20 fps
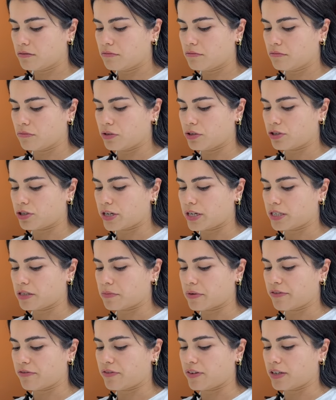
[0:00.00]
moisturize
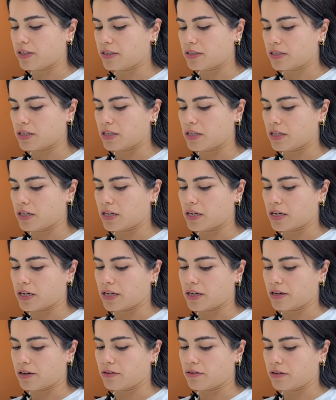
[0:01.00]
my face and then head
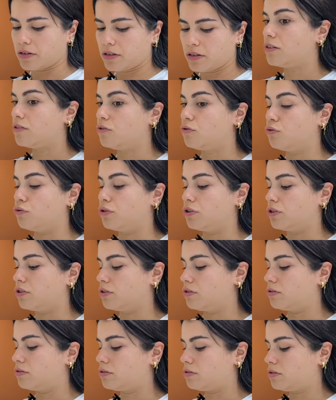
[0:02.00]
out. Ooh,
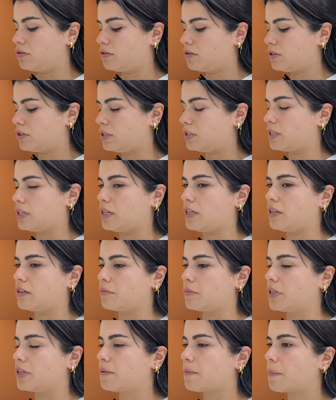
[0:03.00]
girl, it's hitting
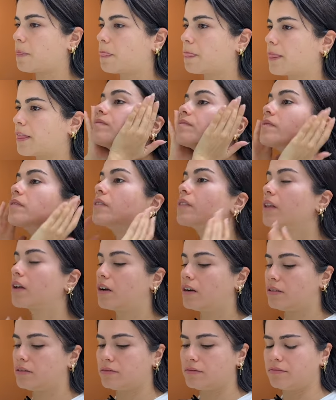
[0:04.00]
me.
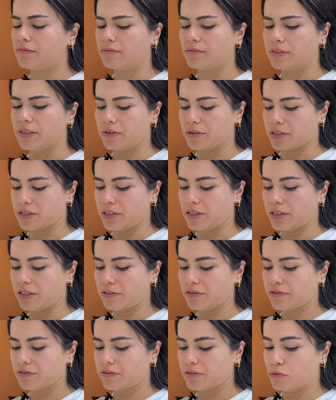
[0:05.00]
No, it's not
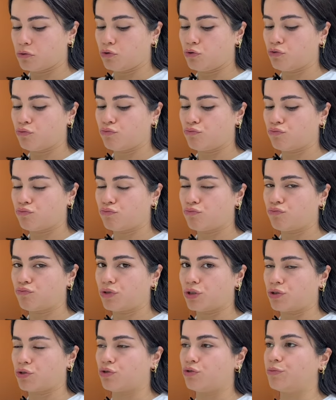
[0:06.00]
enough. Ooh,
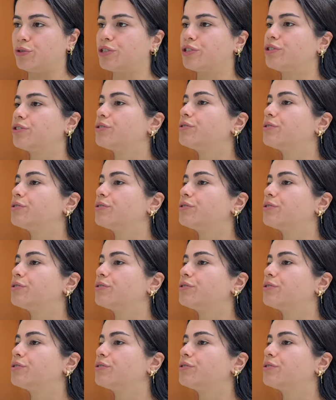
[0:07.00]
that's too much.